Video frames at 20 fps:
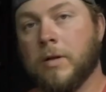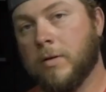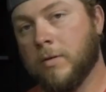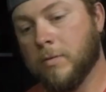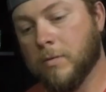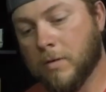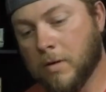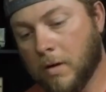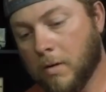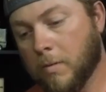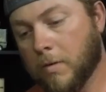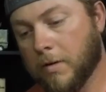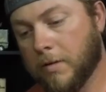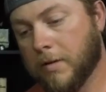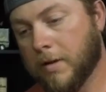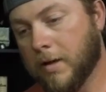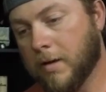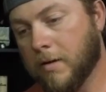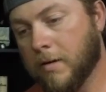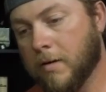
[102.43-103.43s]
you go with
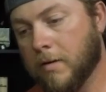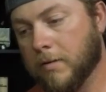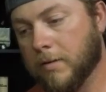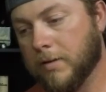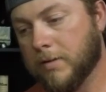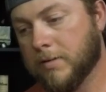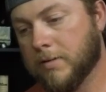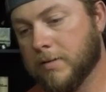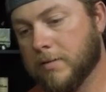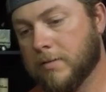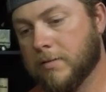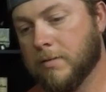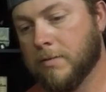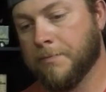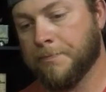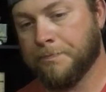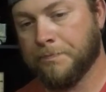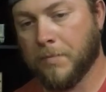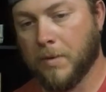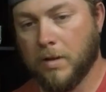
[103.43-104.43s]
that Holley
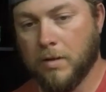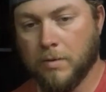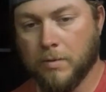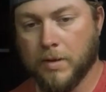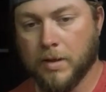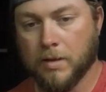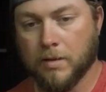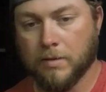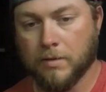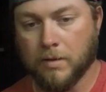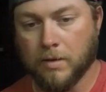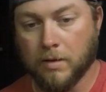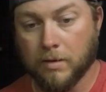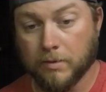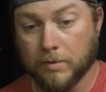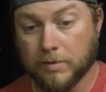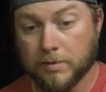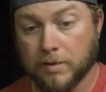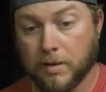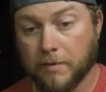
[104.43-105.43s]
system, you get the
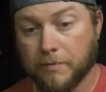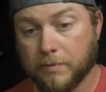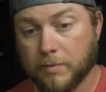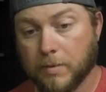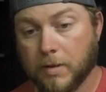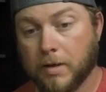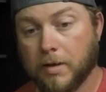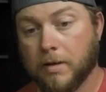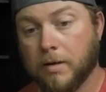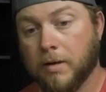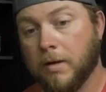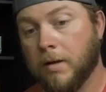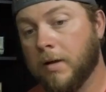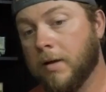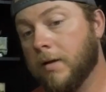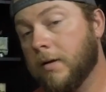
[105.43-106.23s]
Holley software,